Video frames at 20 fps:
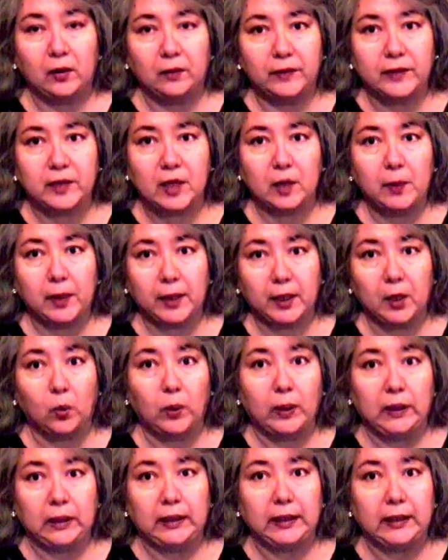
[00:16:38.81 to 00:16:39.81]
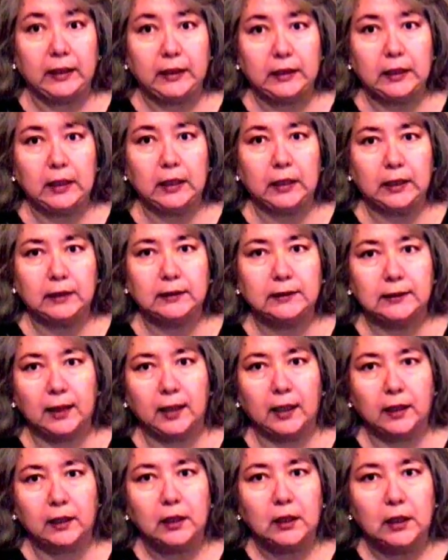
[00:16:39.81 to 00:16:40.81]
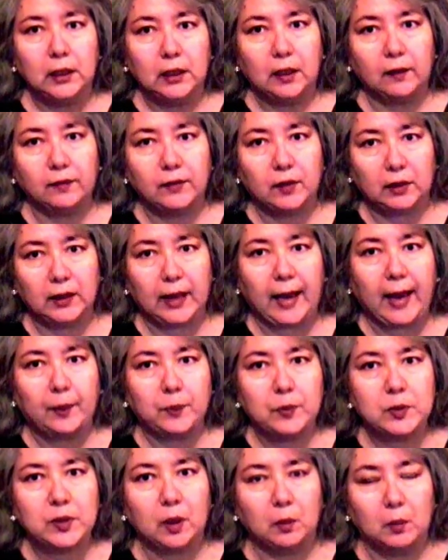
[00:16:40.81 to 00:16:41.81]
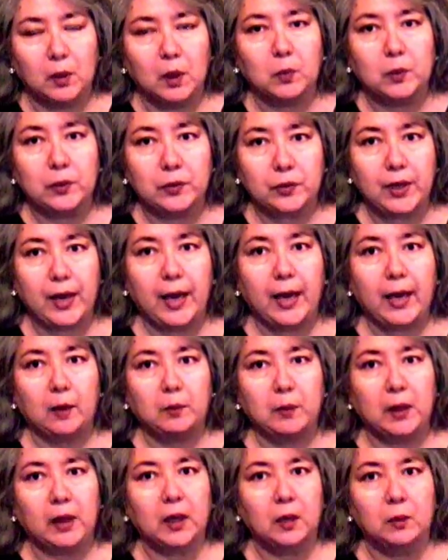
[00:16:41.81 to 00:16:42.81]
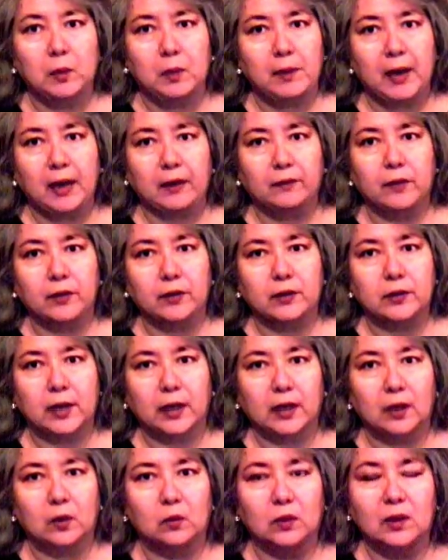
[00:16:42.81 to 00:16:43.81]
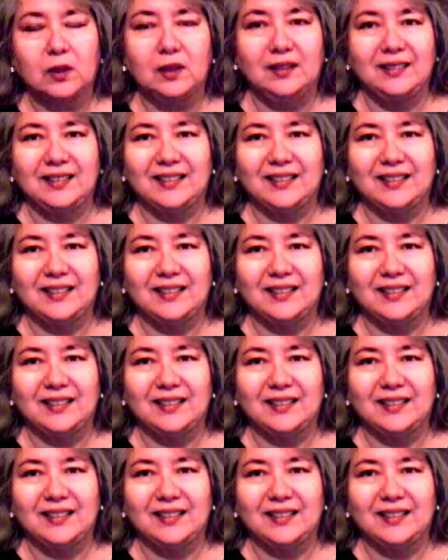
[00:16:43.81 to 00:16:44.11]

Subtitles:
Every time I go in and get it done, I say, if the labs come up with that, I'm not coming back for the second one.